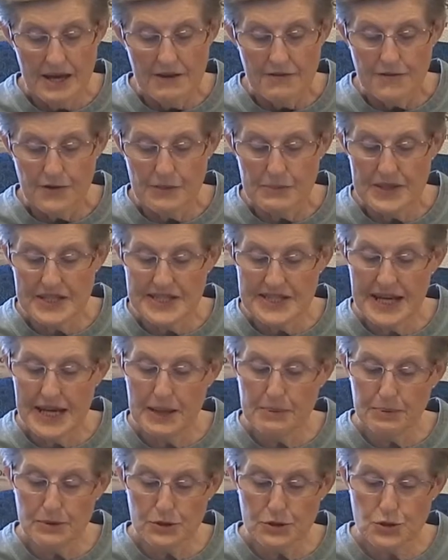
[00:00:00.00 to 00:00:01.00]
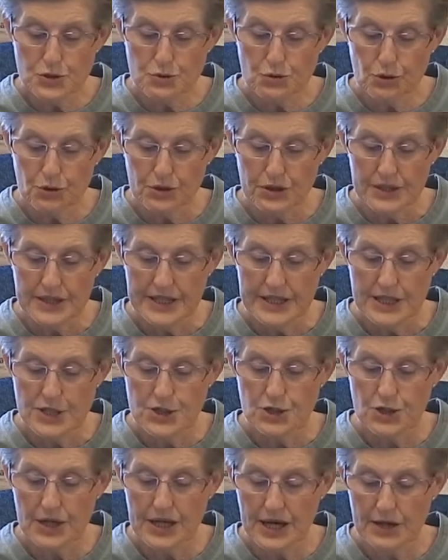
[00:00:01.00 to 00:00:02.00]
From the table drawer, he
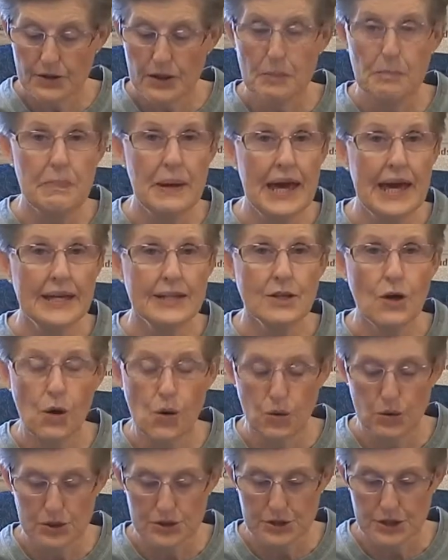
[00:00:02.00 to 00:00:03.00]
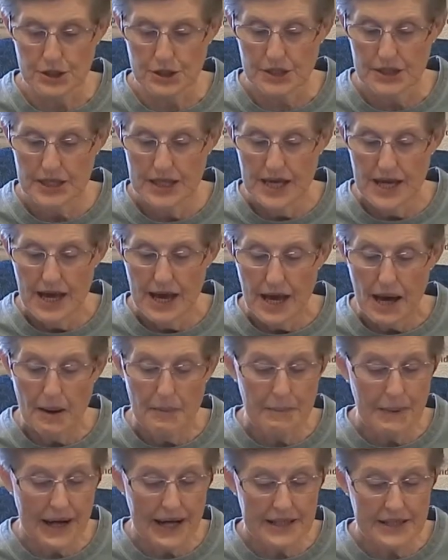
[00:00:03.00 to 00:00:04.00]
took out a pen holder, a
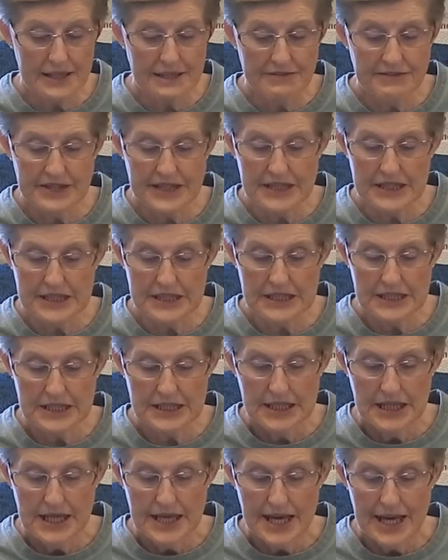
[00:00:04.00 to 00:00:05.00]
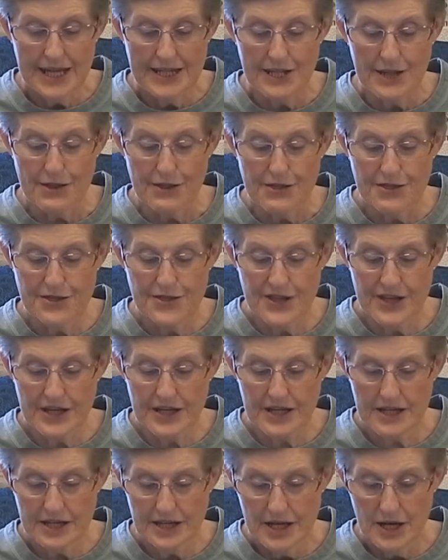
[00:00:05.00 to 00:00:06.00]
bottle of ink, and a thick,
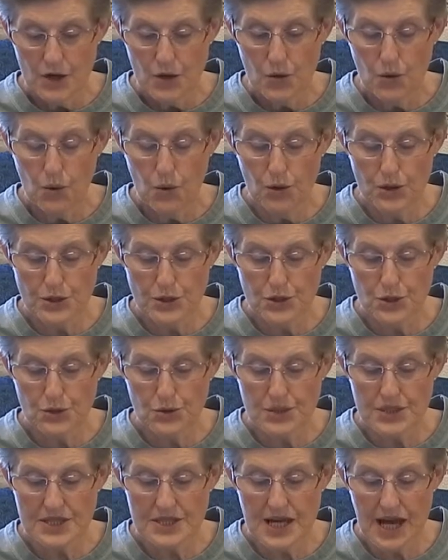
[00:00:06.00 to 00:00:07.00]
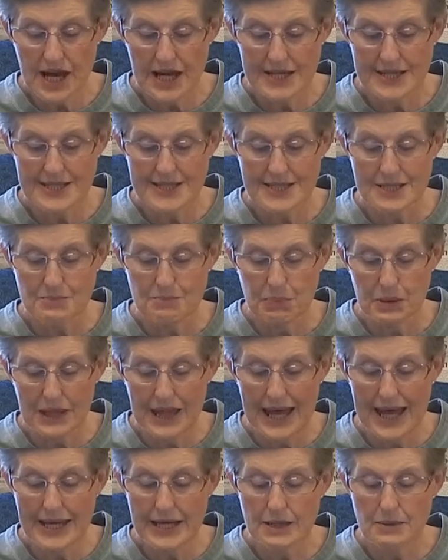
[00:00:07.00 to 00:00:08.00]
quarto-sized
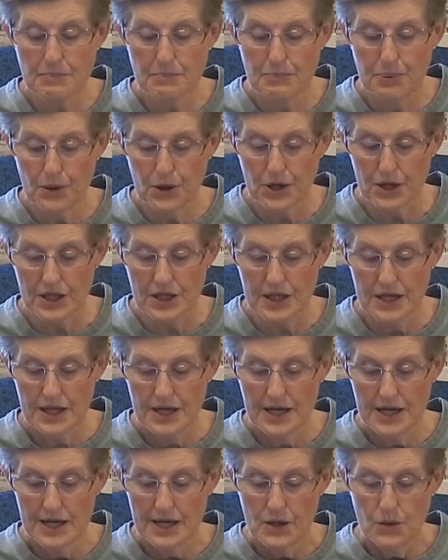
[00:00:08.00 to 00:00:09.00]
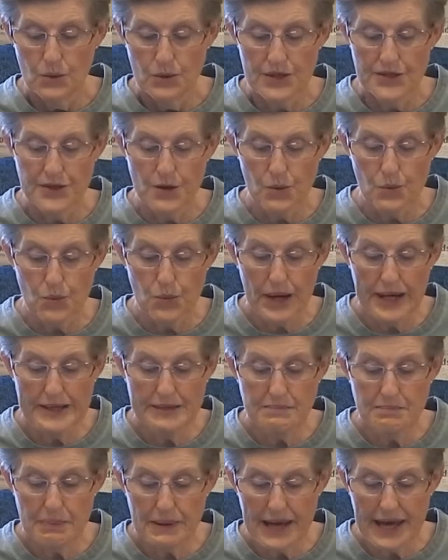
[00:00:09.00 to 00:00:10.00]
blank book with a
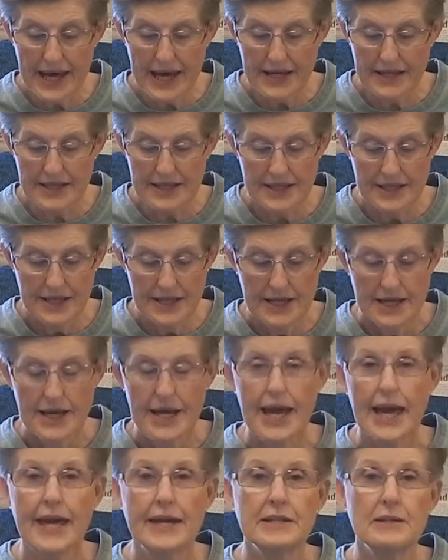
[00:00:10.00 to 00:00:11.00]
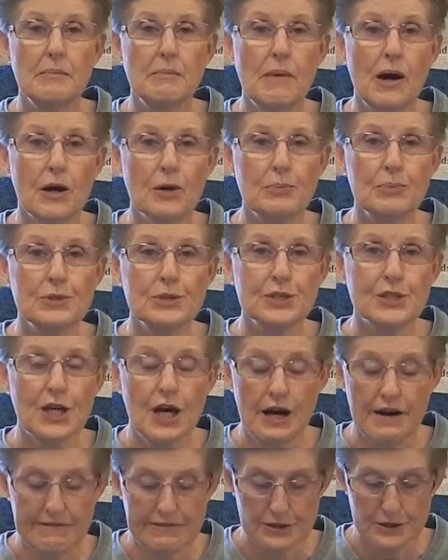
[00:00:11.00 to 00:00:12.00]
red back and a marbled
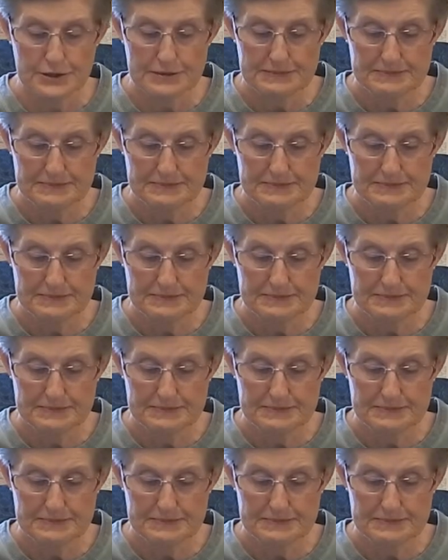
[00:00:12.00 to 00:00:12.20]
cover.